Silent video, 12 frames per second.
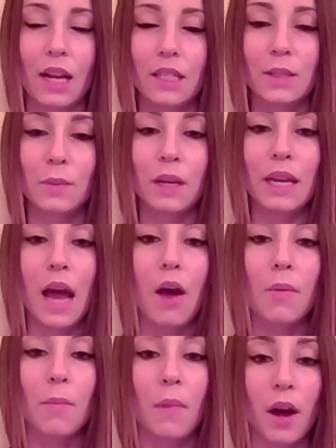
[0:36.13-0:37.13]
and explain
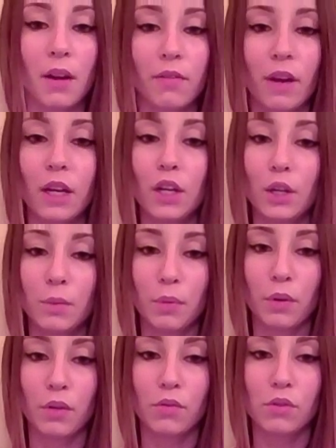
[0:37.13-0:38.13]
how to modify your
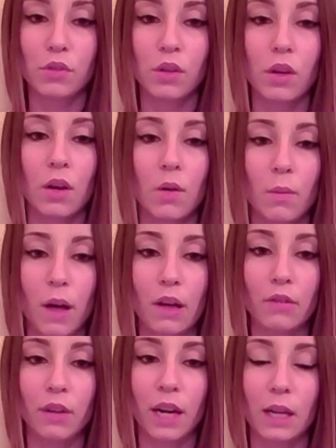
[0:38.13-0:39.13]
approach
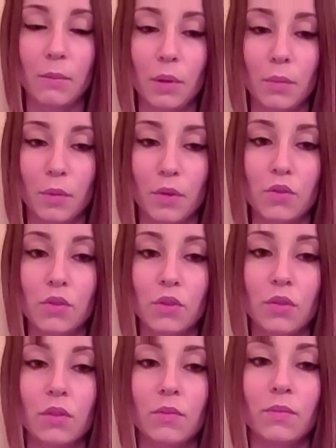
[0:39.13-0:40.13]
while writing
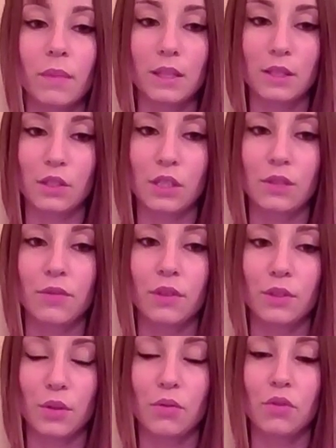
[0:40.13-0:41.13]
promotional messages
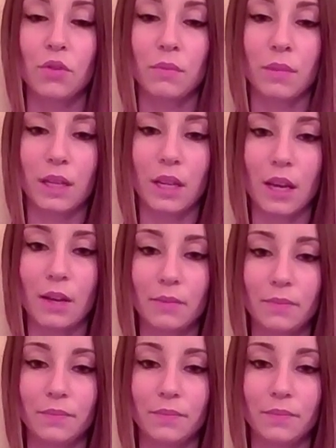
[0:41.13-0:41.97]
for social media.